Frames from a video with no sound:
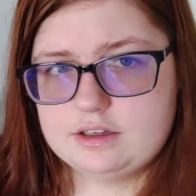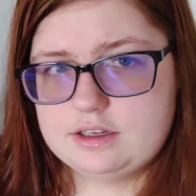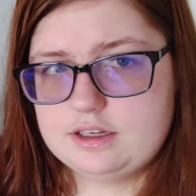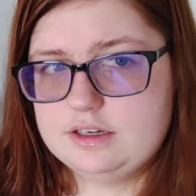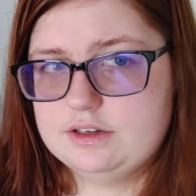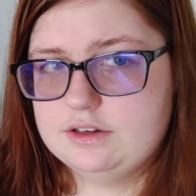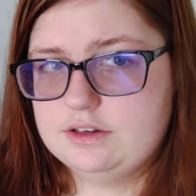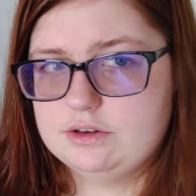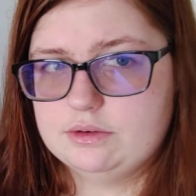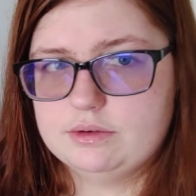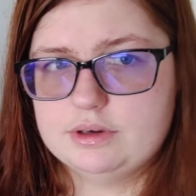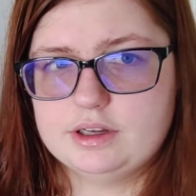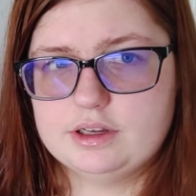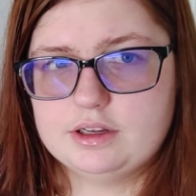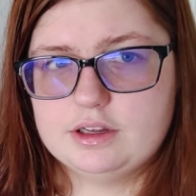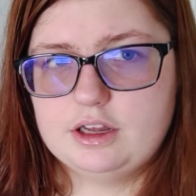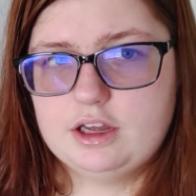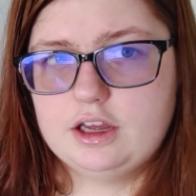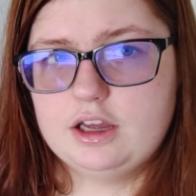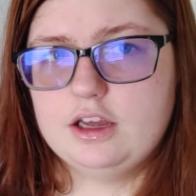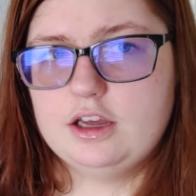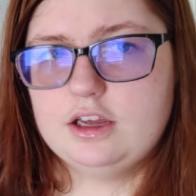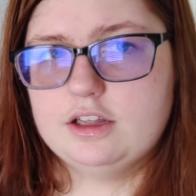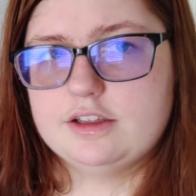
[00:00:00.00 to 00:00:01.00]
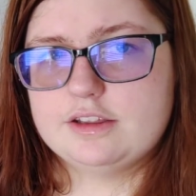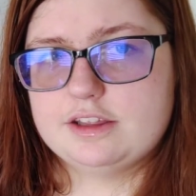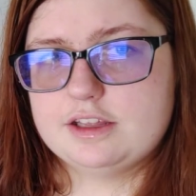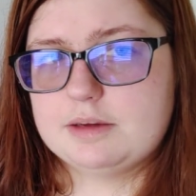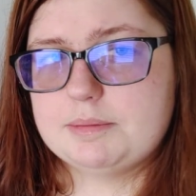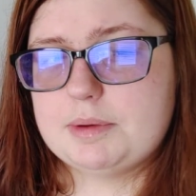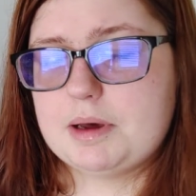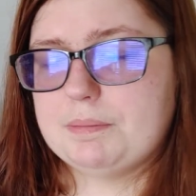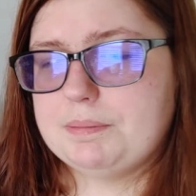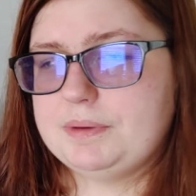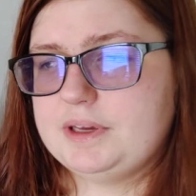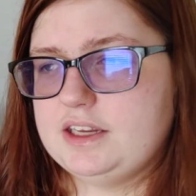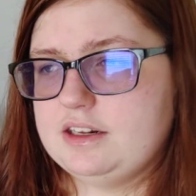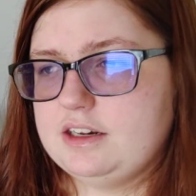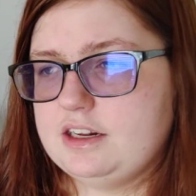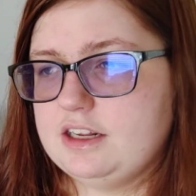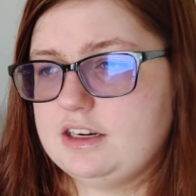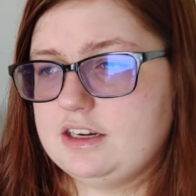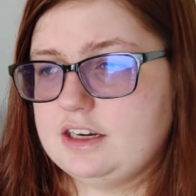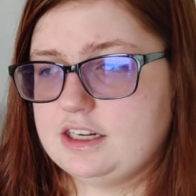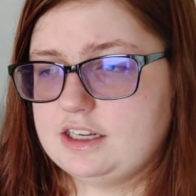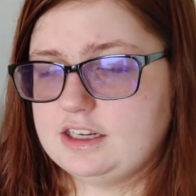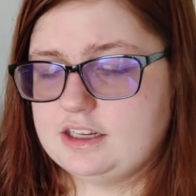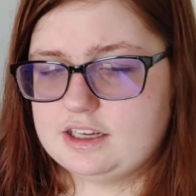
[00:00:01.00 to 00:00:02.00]
into it. The thing about
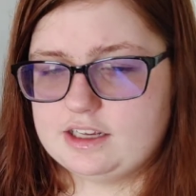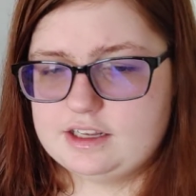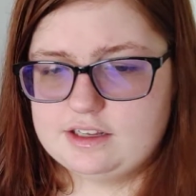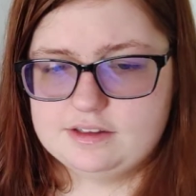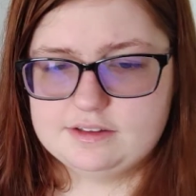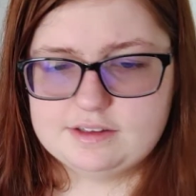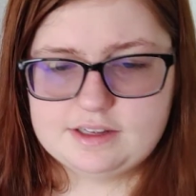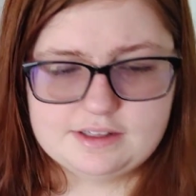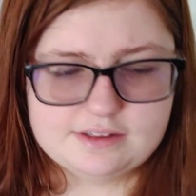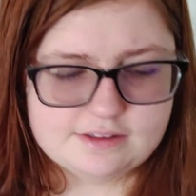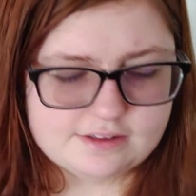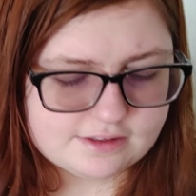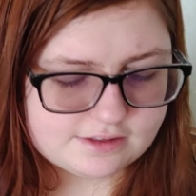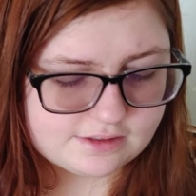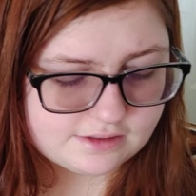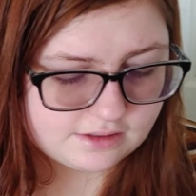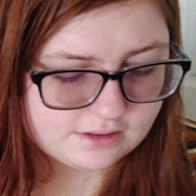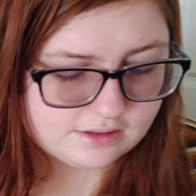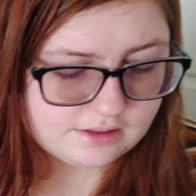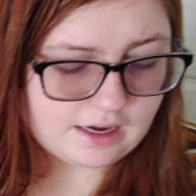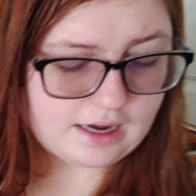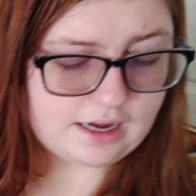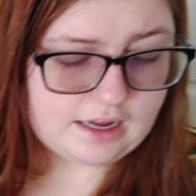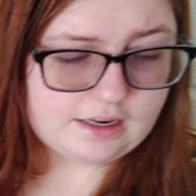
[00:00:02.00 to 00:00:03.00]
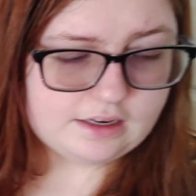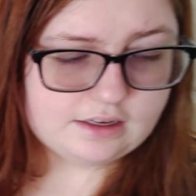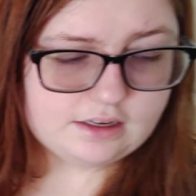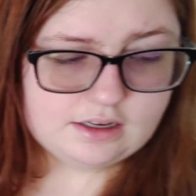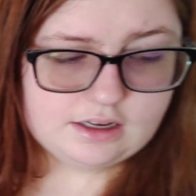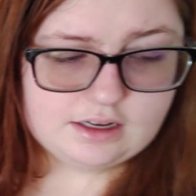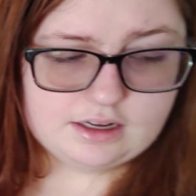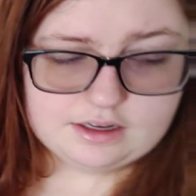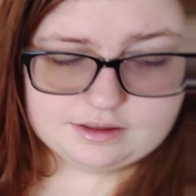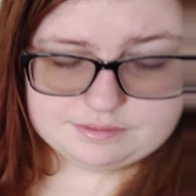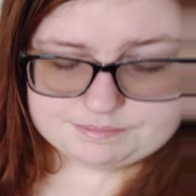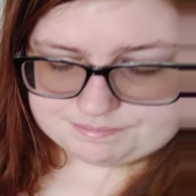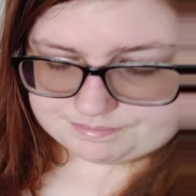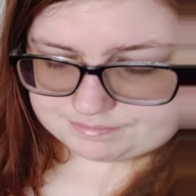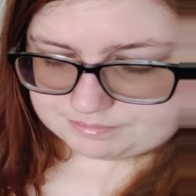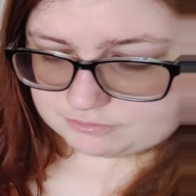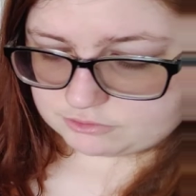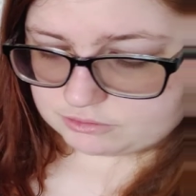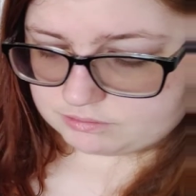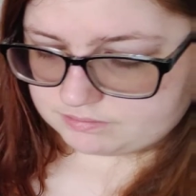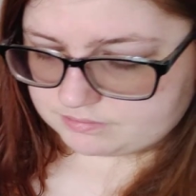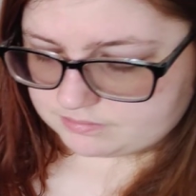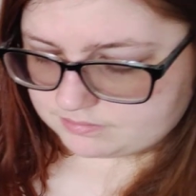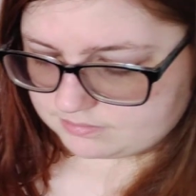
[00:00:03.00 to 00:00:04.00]
PDD is it's not um,
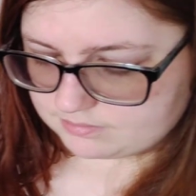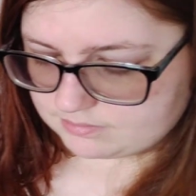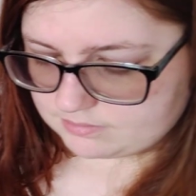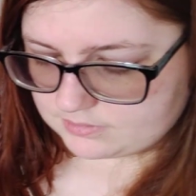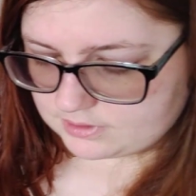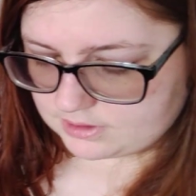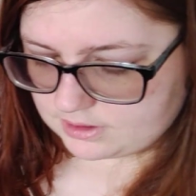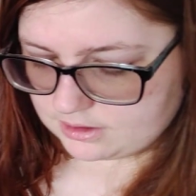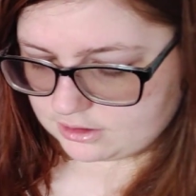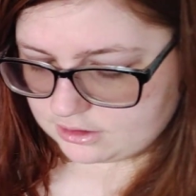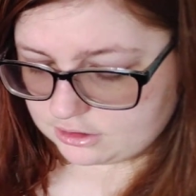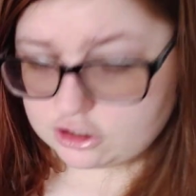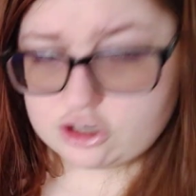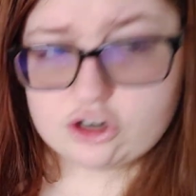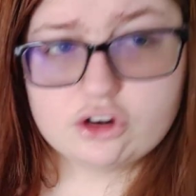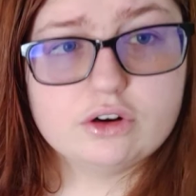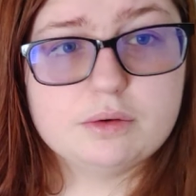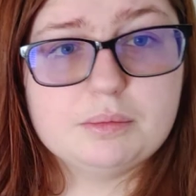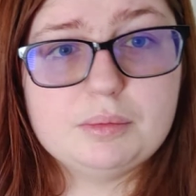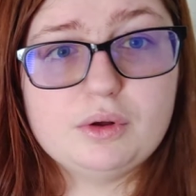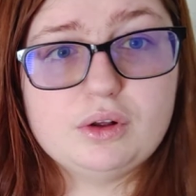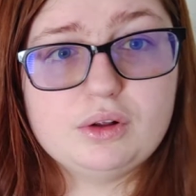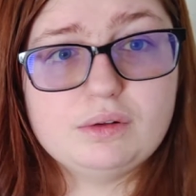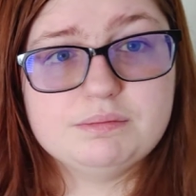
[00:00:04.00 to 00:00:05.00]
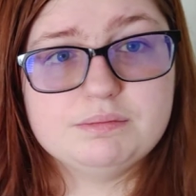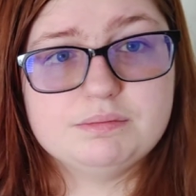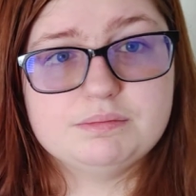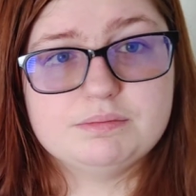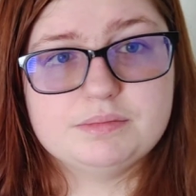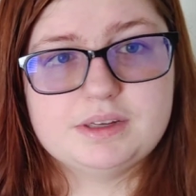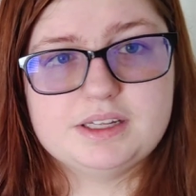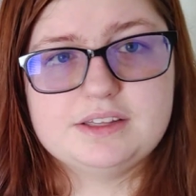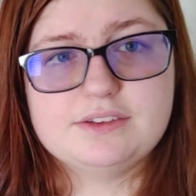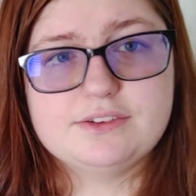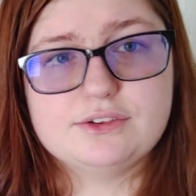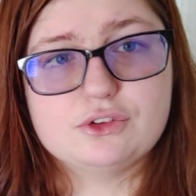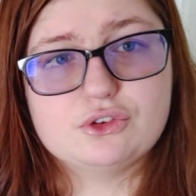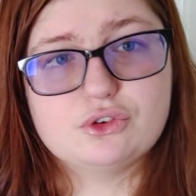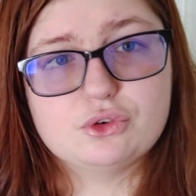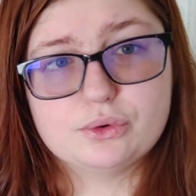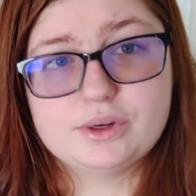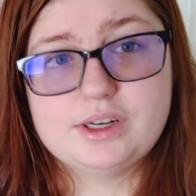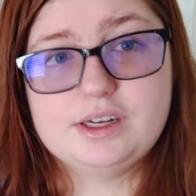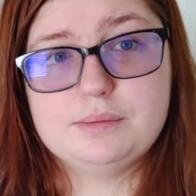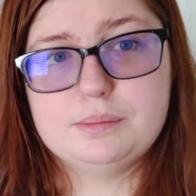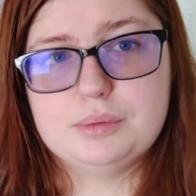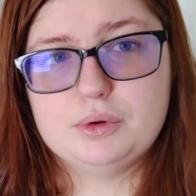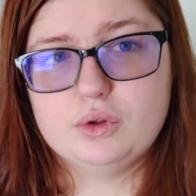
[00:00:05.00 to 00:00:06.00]
curable. It's
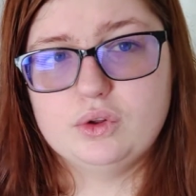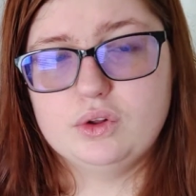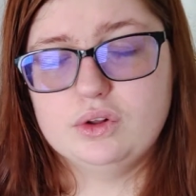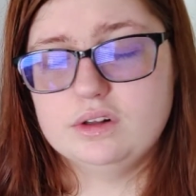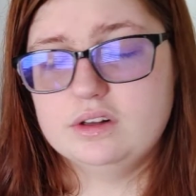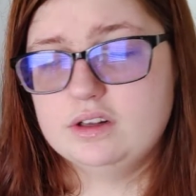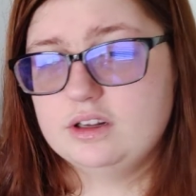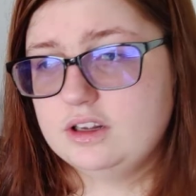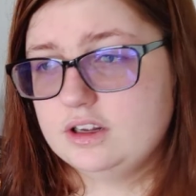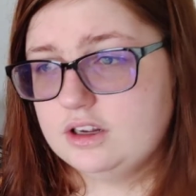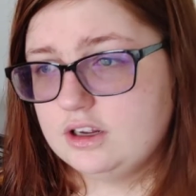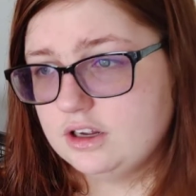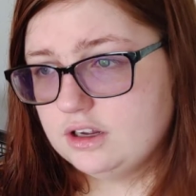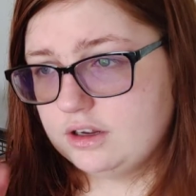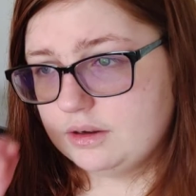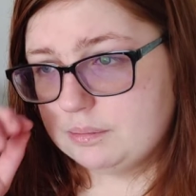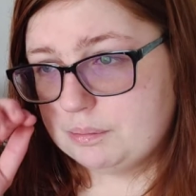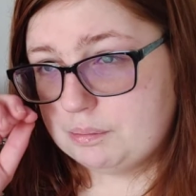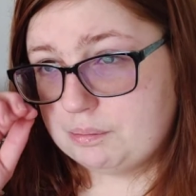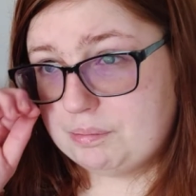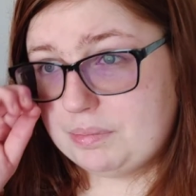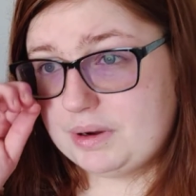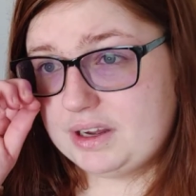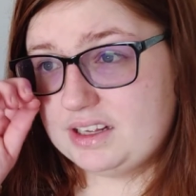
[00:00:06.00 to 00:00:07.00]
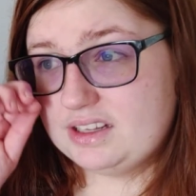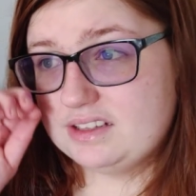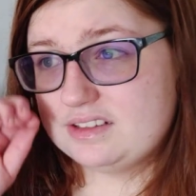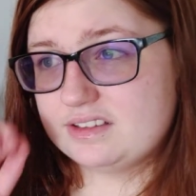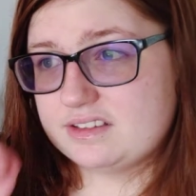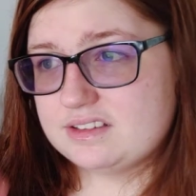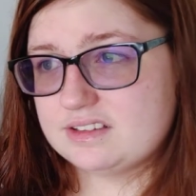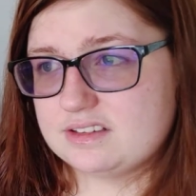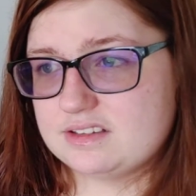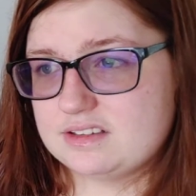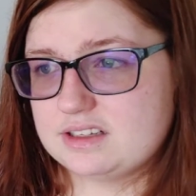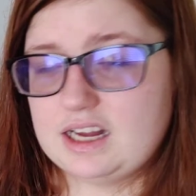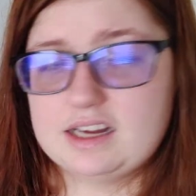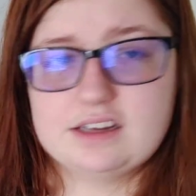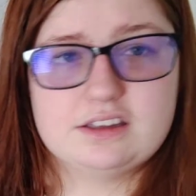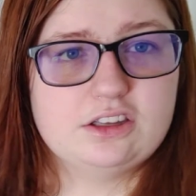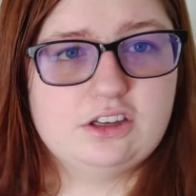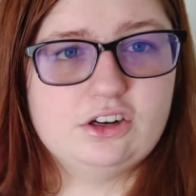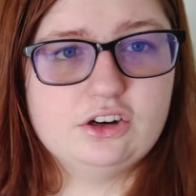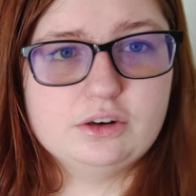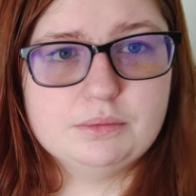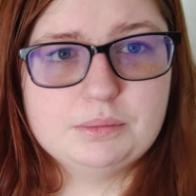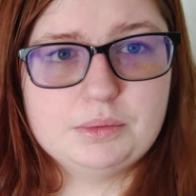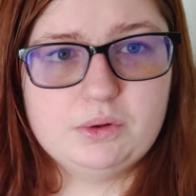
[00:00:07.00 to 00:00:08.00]
treatable, but it's
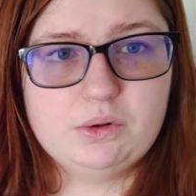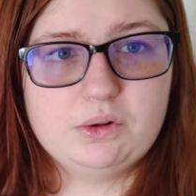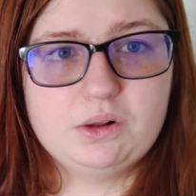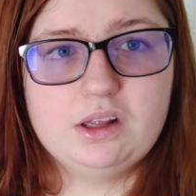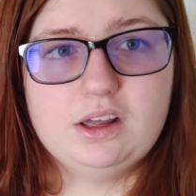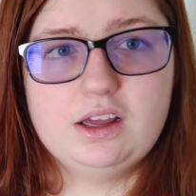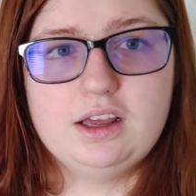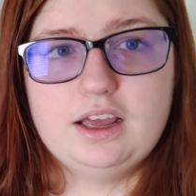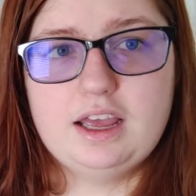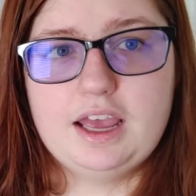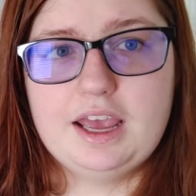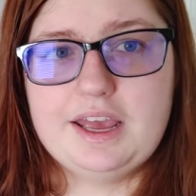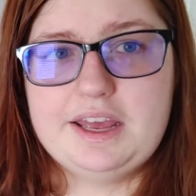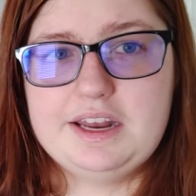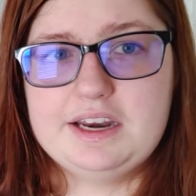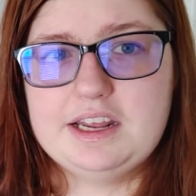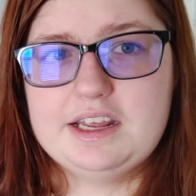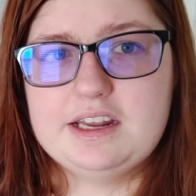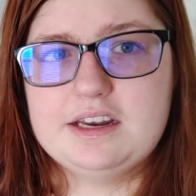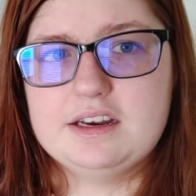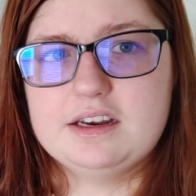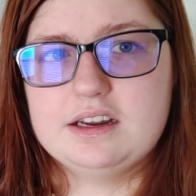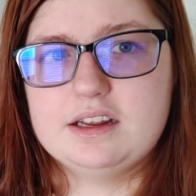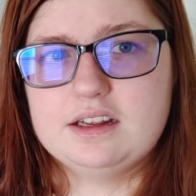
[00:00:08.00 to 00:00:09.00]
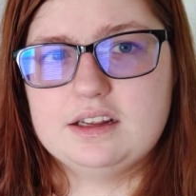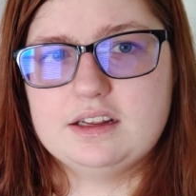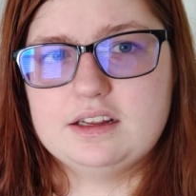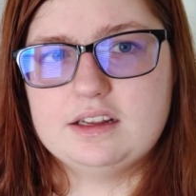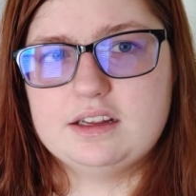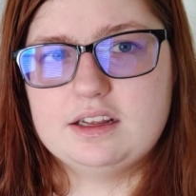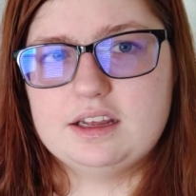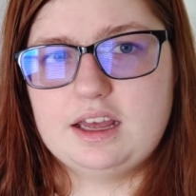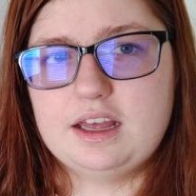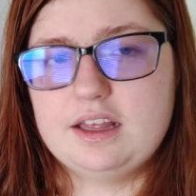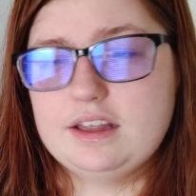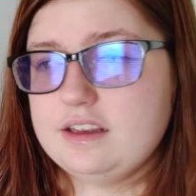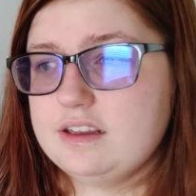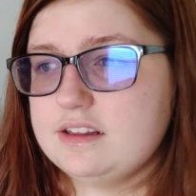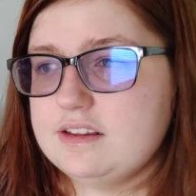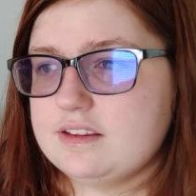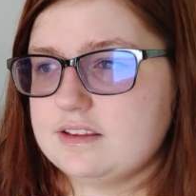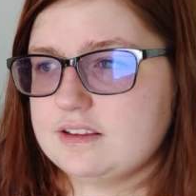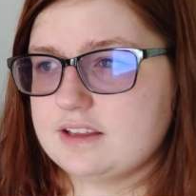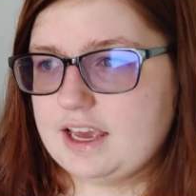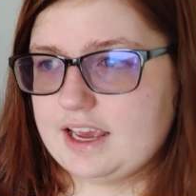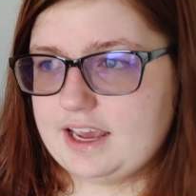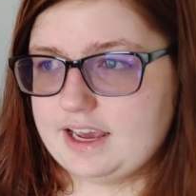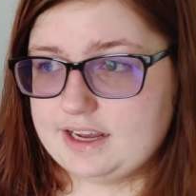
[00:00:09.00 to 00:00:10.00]
not curable. And in
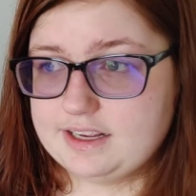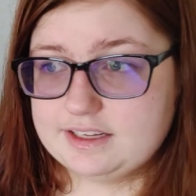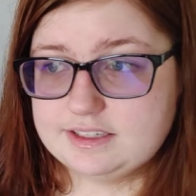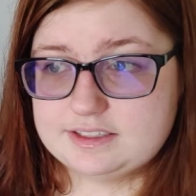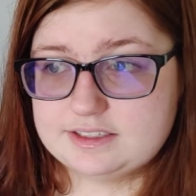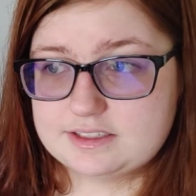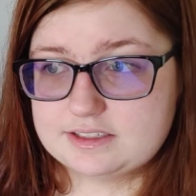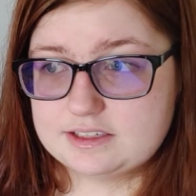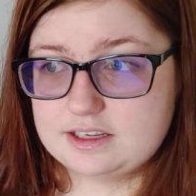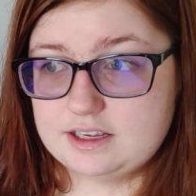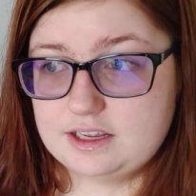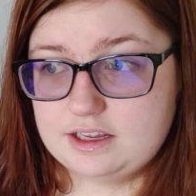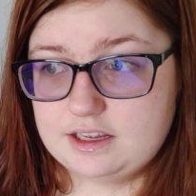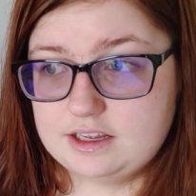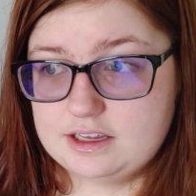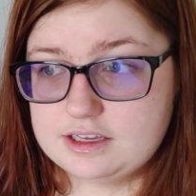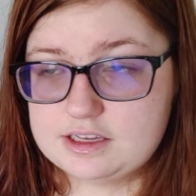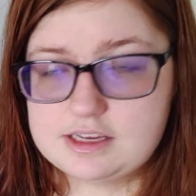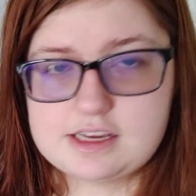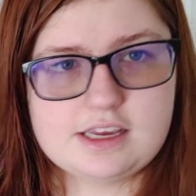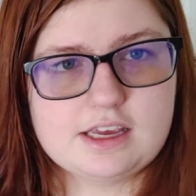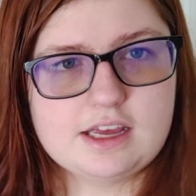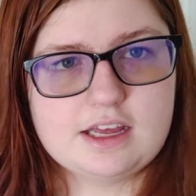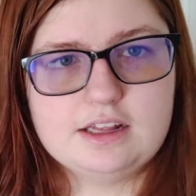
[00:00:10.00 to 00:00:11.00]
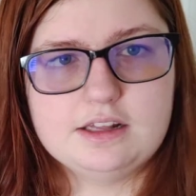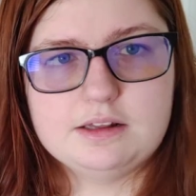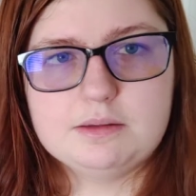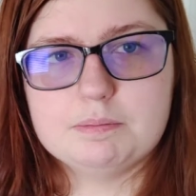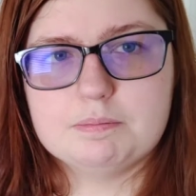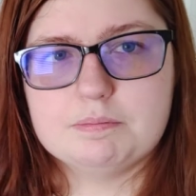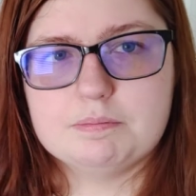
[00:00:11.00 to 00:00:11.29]
Elliot's case, he